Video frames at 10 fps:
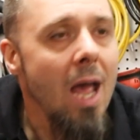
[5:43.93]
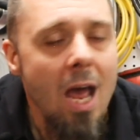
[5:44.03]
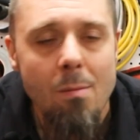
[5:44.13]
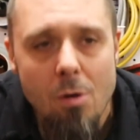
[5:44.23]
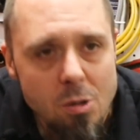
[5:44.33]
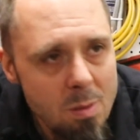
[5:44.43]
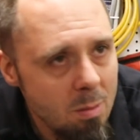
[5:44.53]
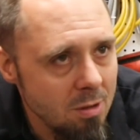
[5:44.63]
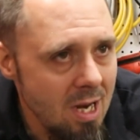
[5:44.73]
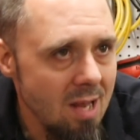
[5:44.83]
And most
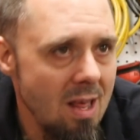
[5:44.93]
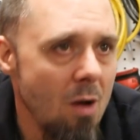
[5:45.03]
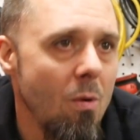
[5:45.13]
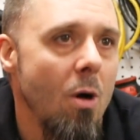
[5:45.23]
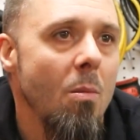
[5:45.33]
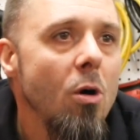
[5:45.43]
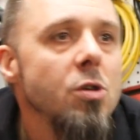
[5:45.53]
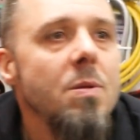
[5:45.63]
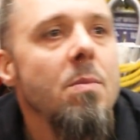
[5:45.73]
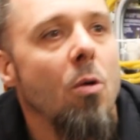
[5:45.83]
people take that well.
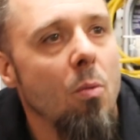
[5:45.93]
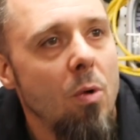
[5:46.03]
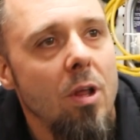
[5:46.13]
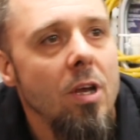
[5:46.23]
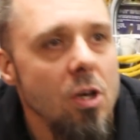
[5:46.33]
Most people really